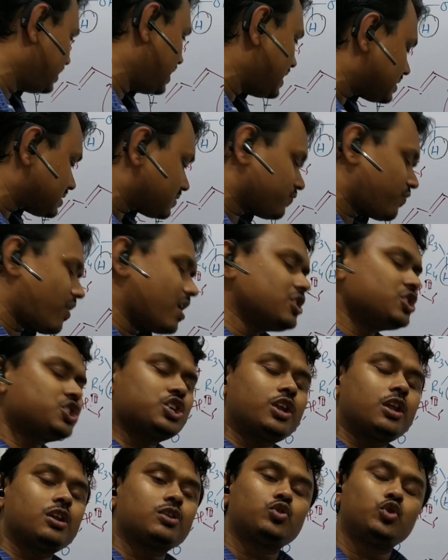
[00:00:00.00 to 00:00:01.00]
less
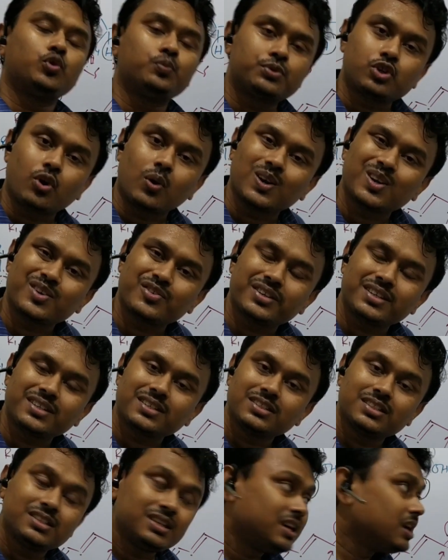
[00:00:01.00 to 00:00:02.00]
functional group tolerant.
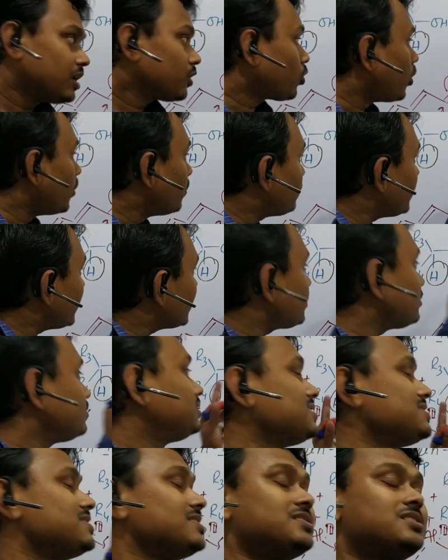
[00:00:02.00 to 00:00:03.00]
Compared to
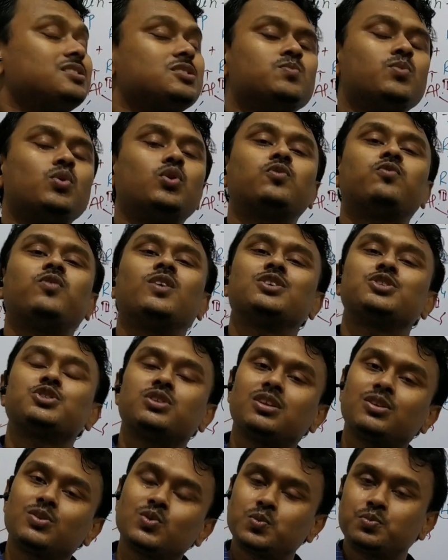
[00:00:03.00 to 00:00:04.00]
this is more
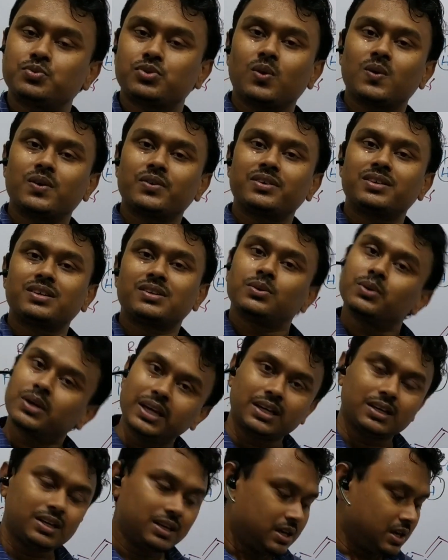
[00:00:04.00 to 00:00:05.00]
functional group tolerant.
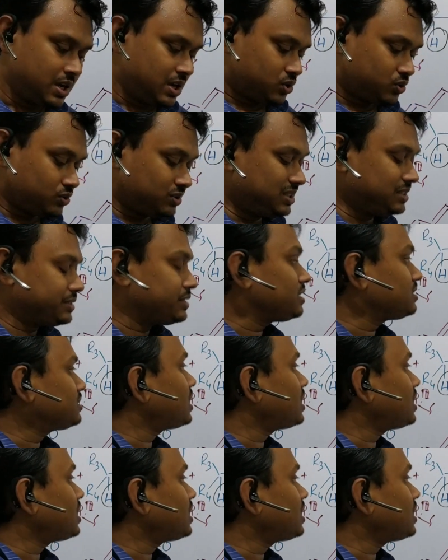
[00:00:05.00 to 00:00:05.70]
Okay, so this is